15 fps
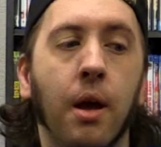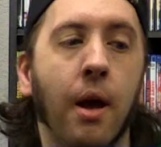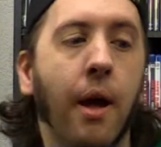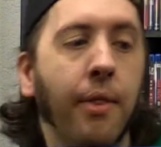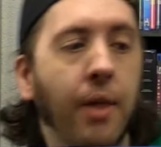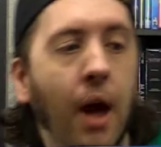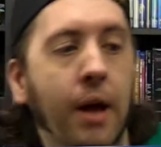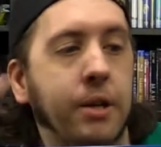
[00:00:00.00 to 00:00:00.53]

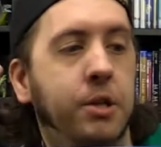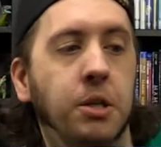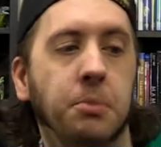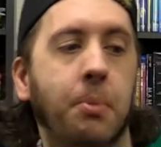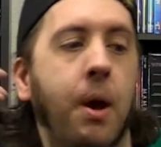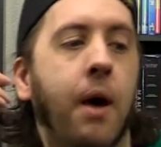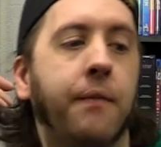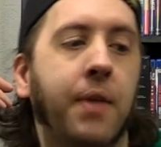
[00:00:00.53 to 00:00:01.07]
and then I could just
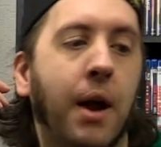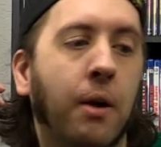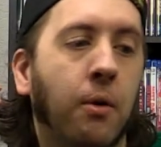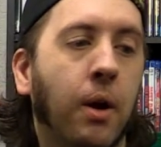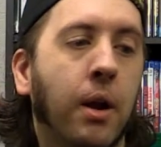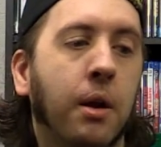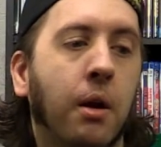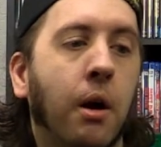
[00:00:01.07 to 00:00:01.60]
pay off that
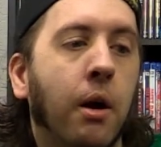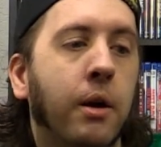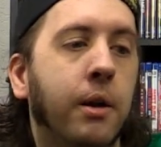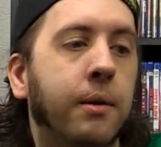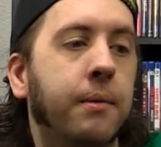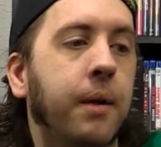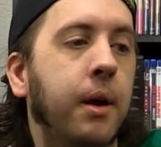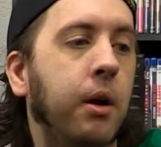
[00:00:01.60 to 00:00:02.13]
credit card
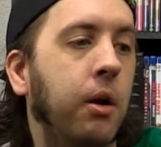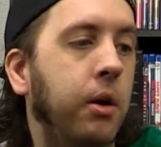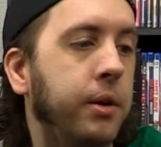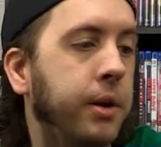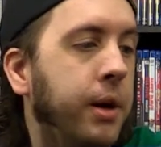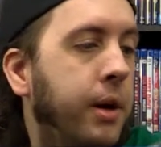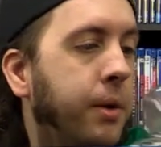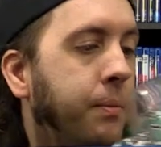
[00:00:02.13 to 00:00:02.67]
and call it
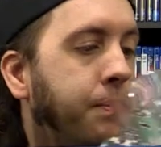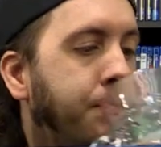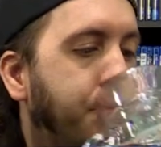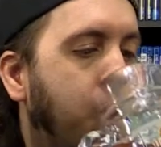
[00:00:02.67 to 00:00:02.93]
done.